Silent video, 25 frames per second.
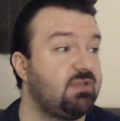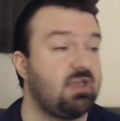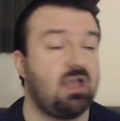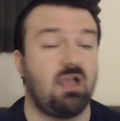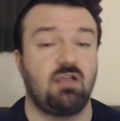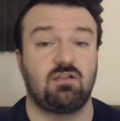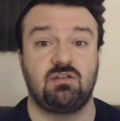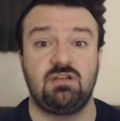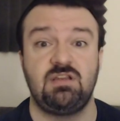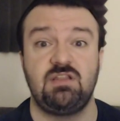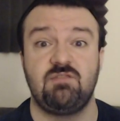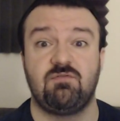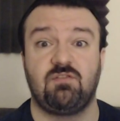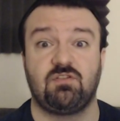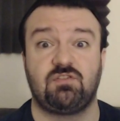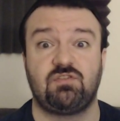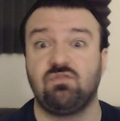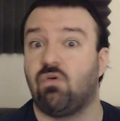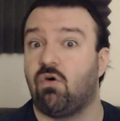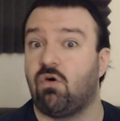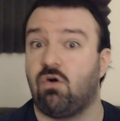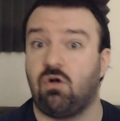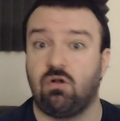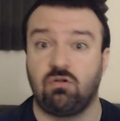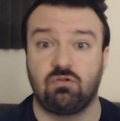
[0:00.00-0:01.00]
Beyond Good and Evil
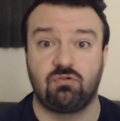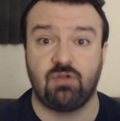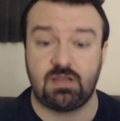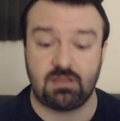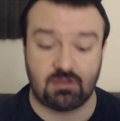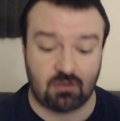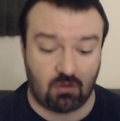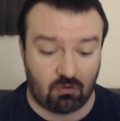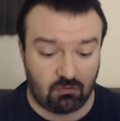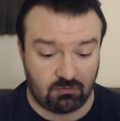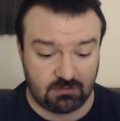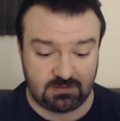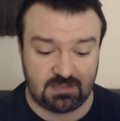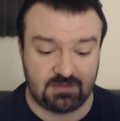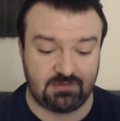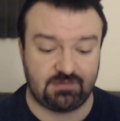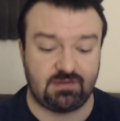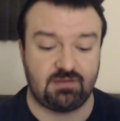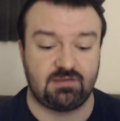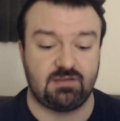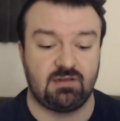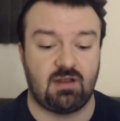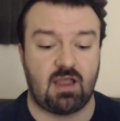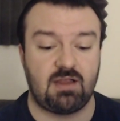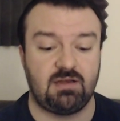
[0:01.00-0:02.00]
2, all great. The only things
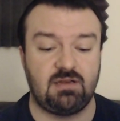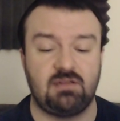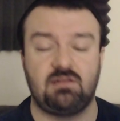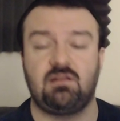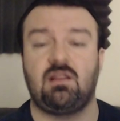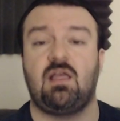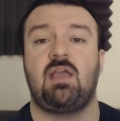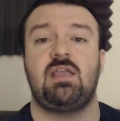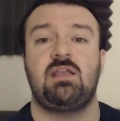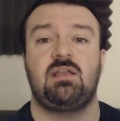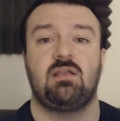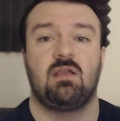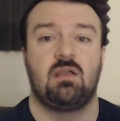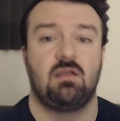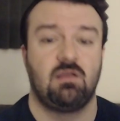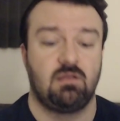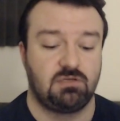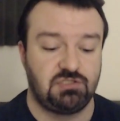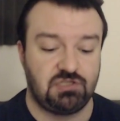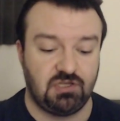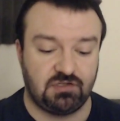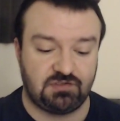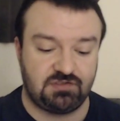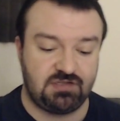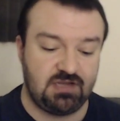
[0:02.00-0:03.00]
that didn't I didn't like,
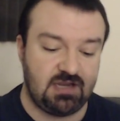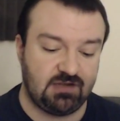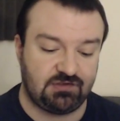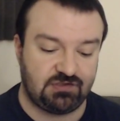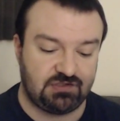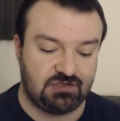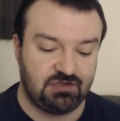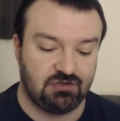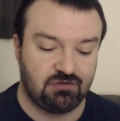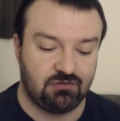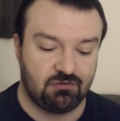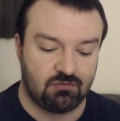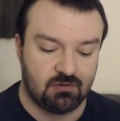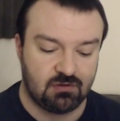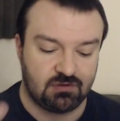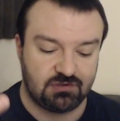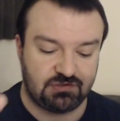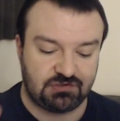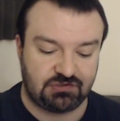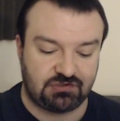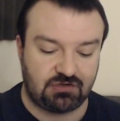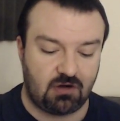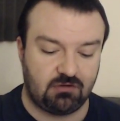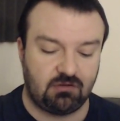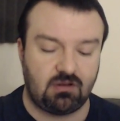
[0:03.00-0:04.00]
Just Dance 2,
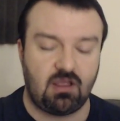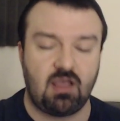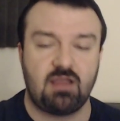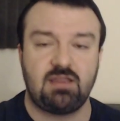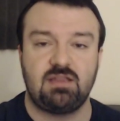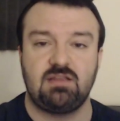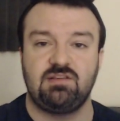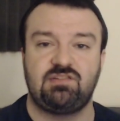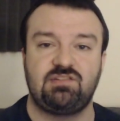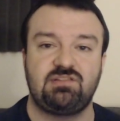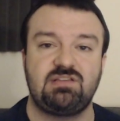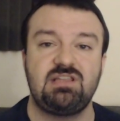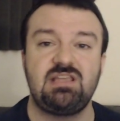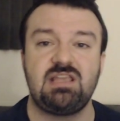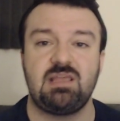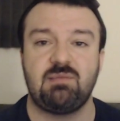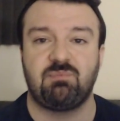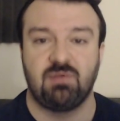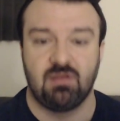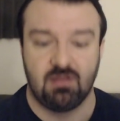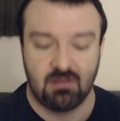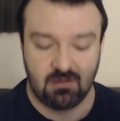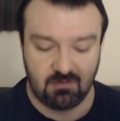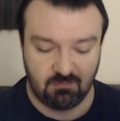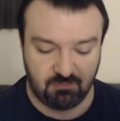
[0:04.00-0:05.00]
Starlight, and
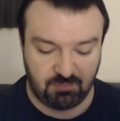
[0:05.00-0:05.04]
Steep.